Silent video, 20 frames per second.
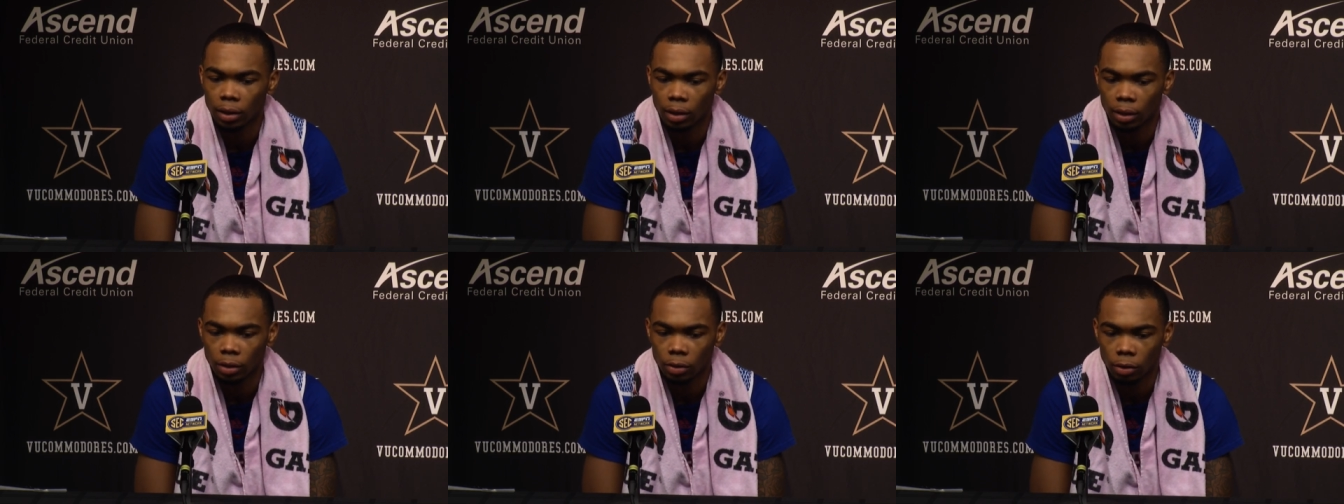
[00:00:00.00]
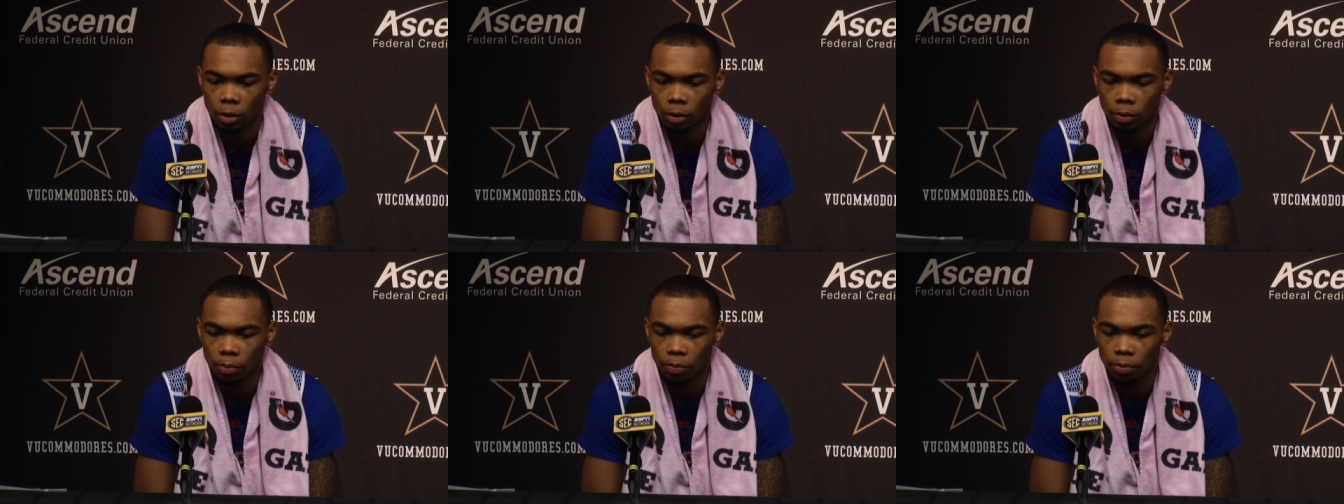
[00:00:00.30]
and
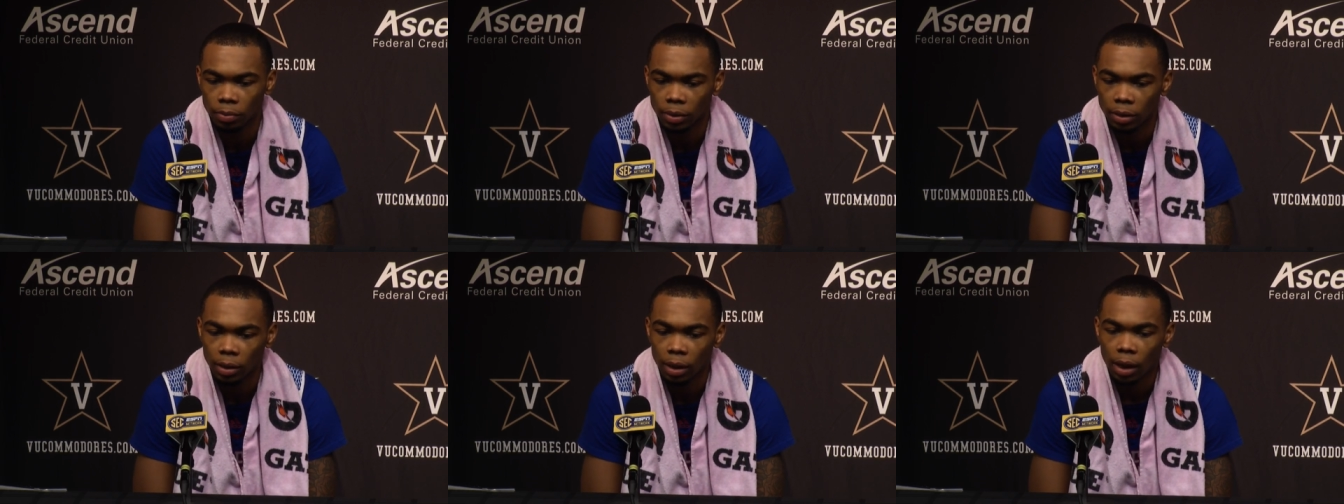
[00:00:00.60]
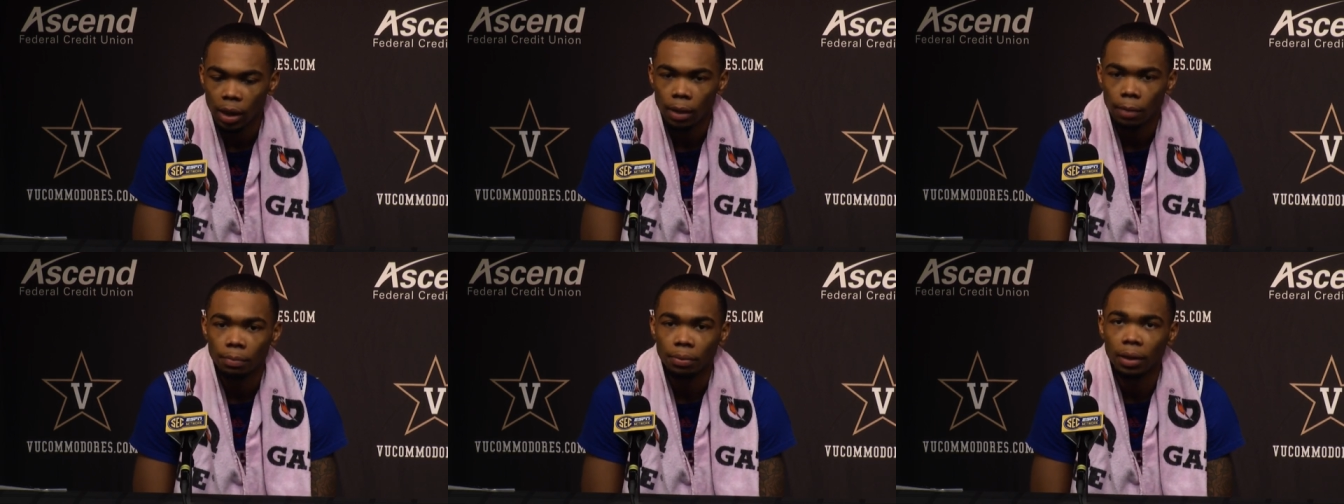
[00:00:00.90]

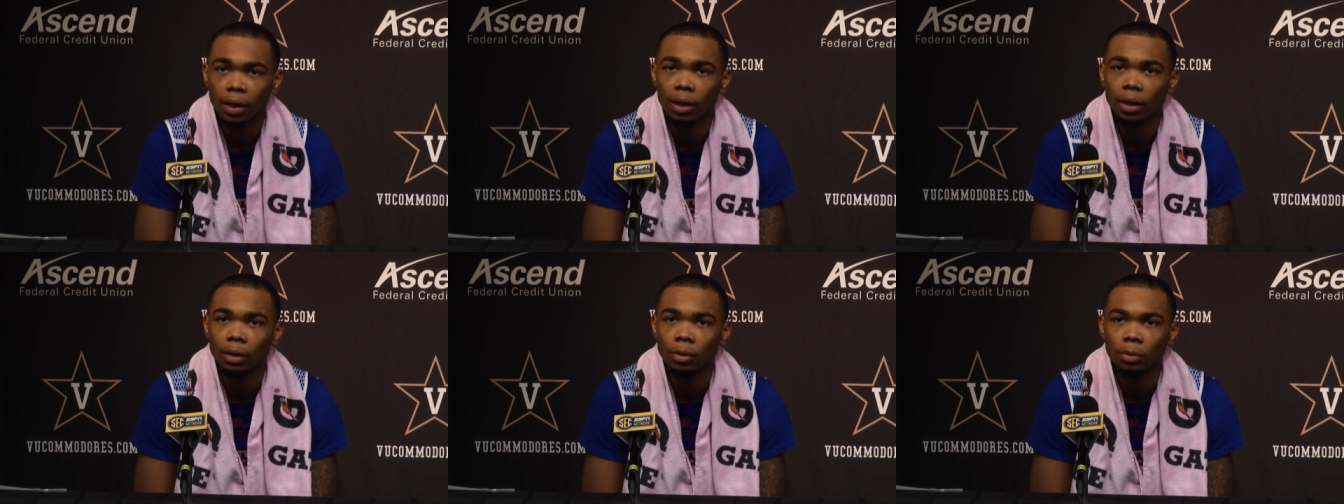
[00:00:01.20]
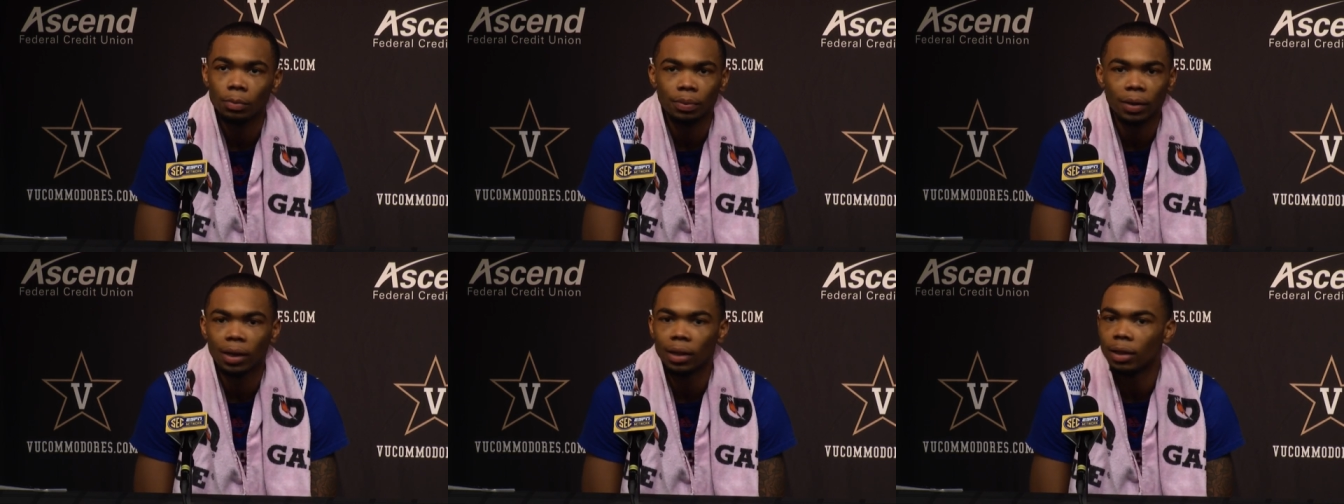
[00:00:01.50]

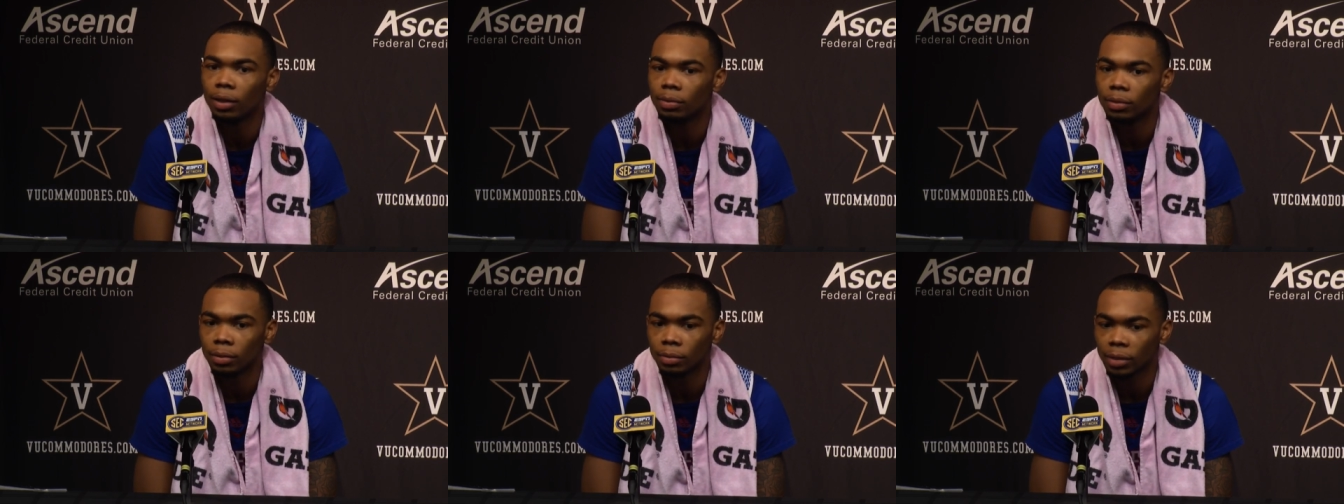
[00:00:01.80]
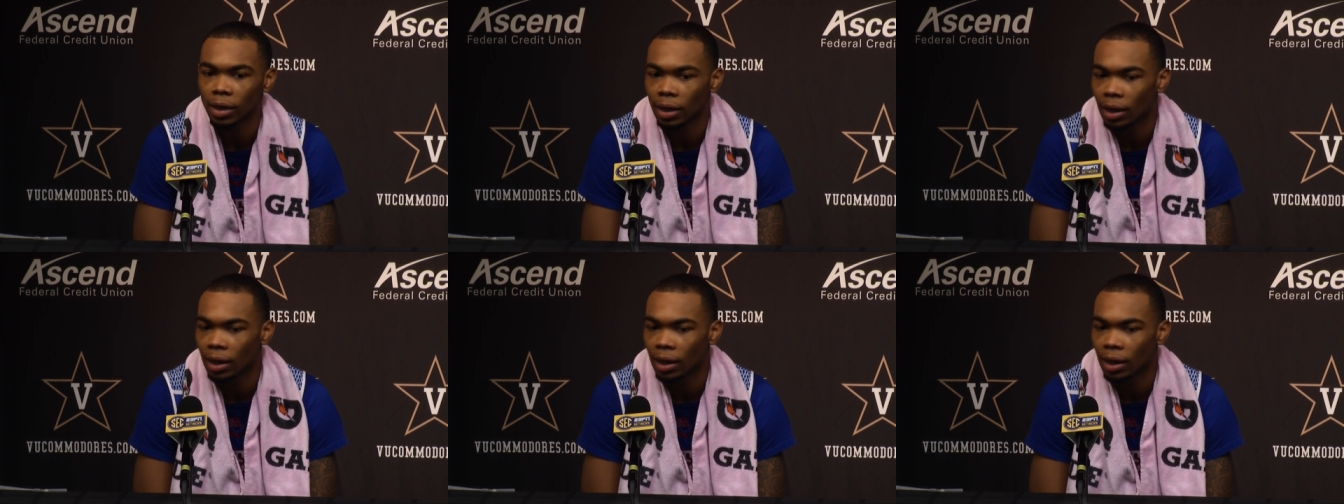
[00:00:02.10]
we play Lipscomb.